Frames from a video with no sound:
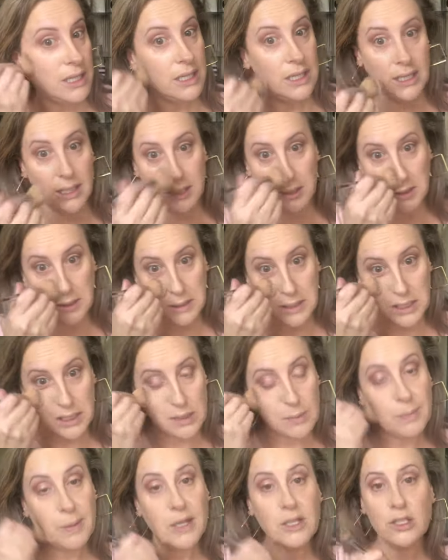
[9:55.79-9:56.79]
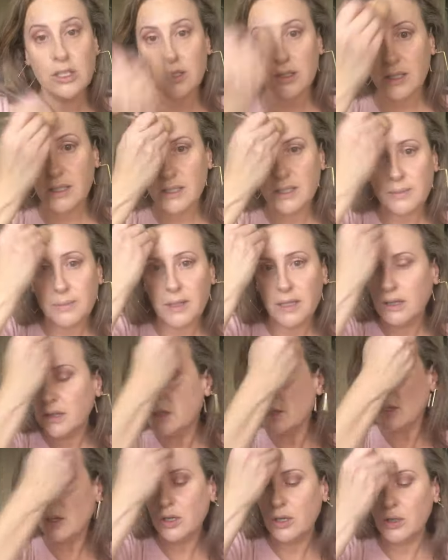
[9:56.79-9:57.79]
It is the special this month,
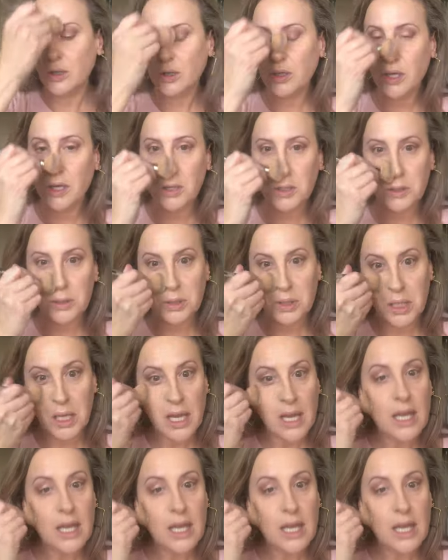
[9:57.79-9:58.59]
the Kudos.